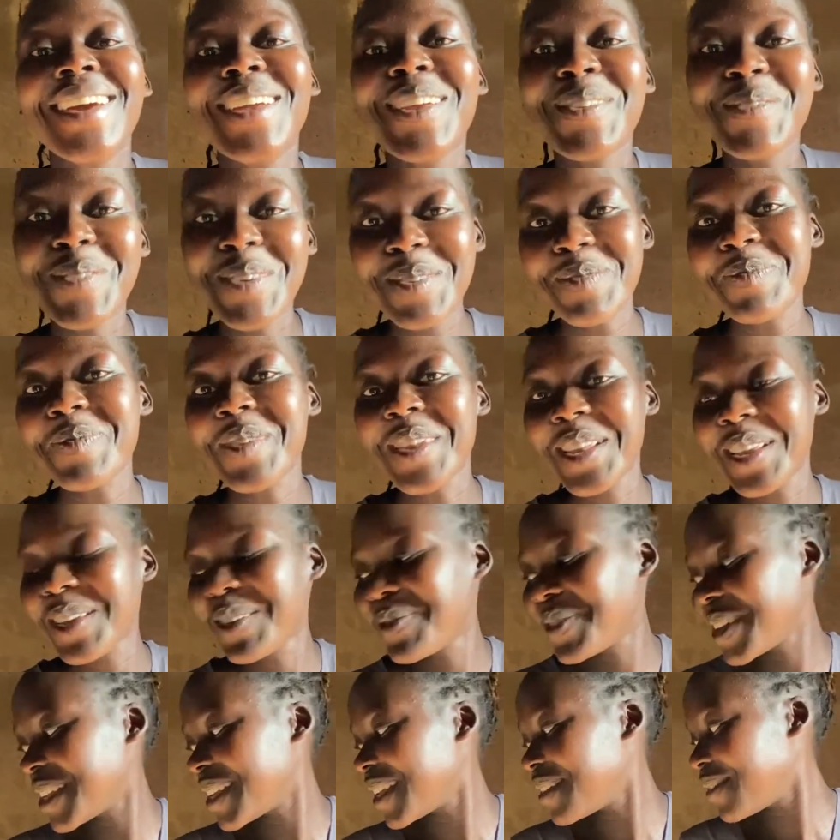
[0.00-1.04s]
you won't
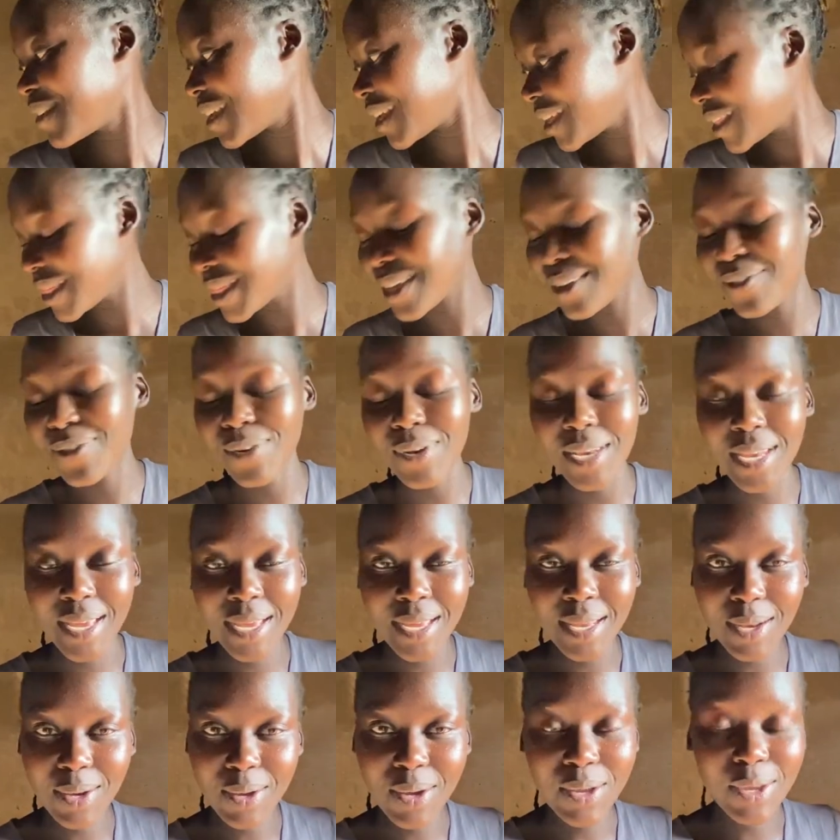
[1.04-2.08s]
believe it if you eat that for
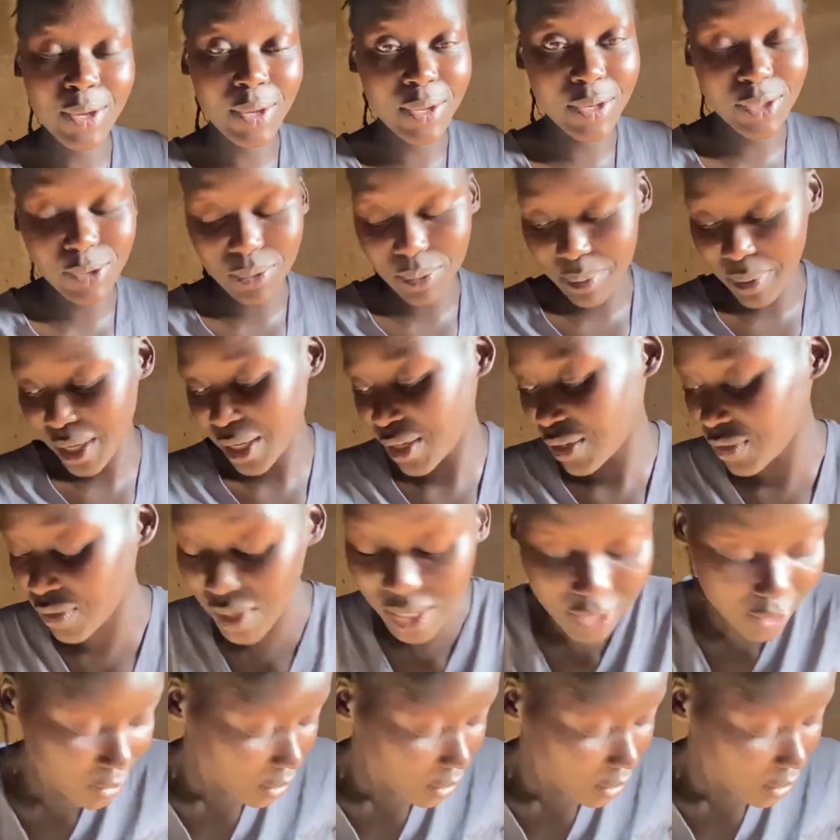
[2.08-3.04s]
like long it will make you drunk